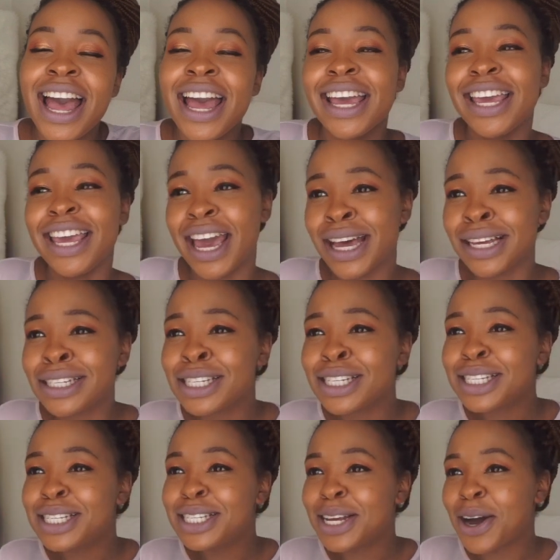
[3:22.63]
Yes,
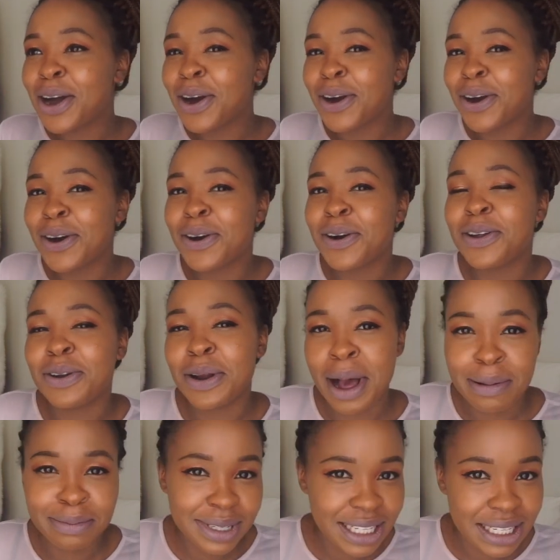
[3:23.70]
so no,
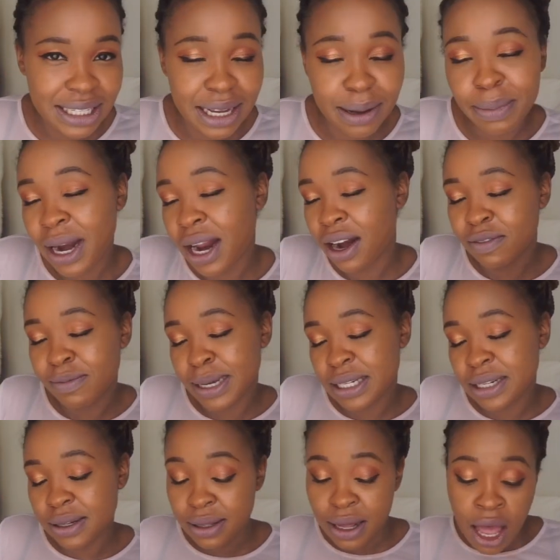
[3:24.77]
I'm teasing, but I love my
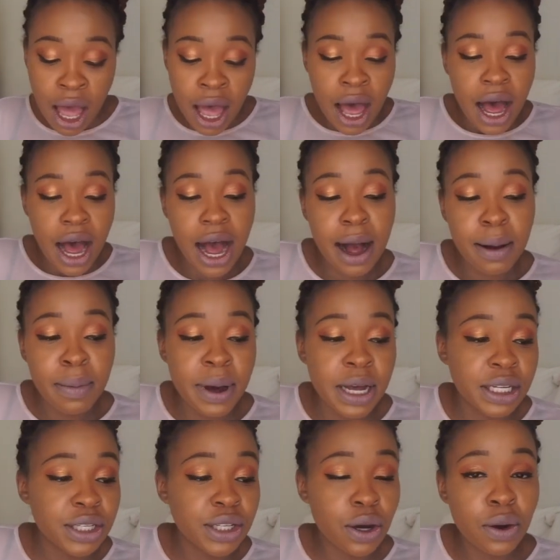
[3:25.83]
teeth.
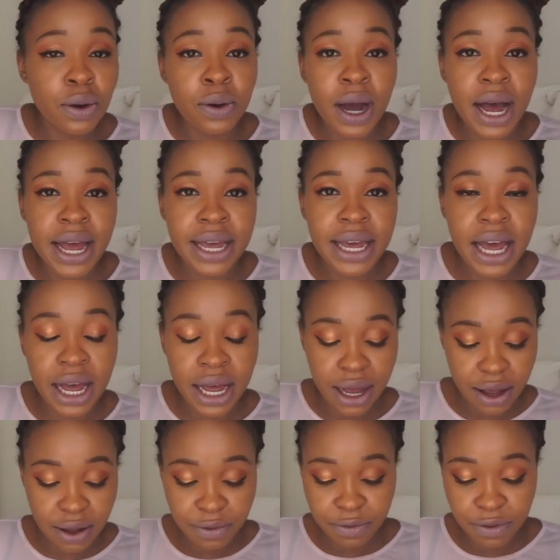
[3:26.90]
So I
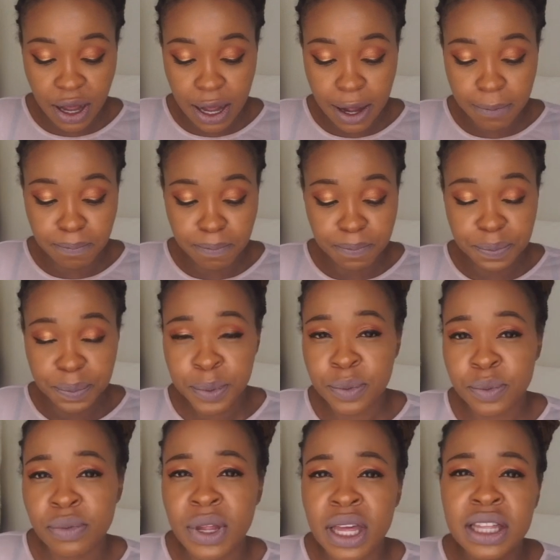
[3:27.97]
have
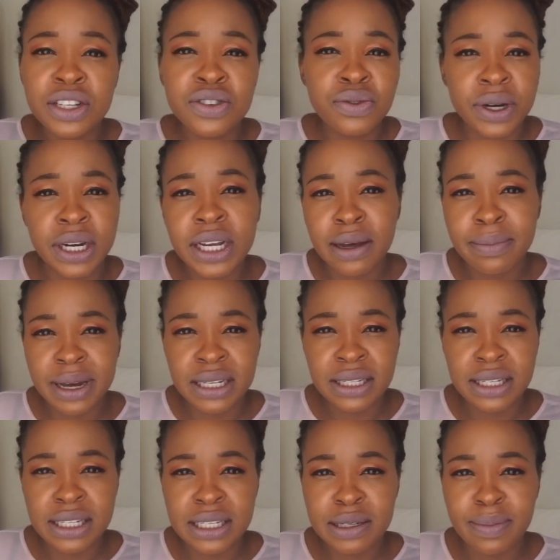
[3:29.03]
this really
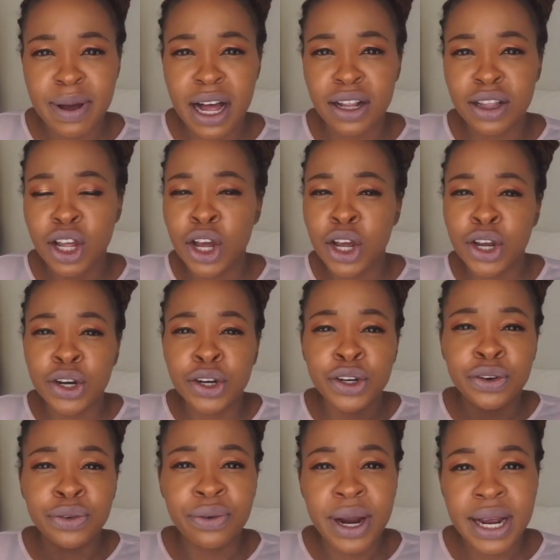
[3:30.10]
amazing smile,
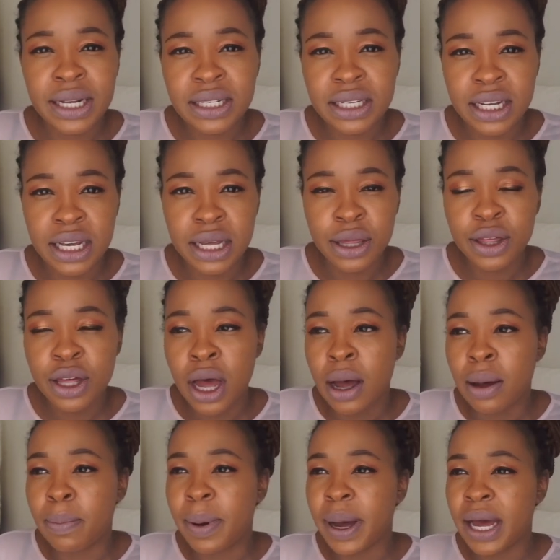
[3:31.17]
great teeth,
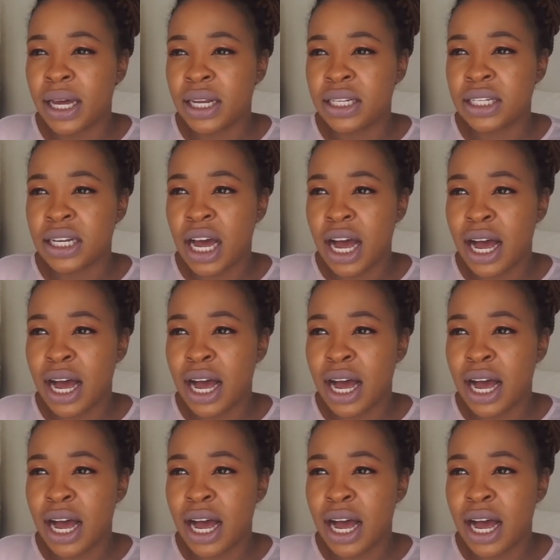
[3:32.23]
but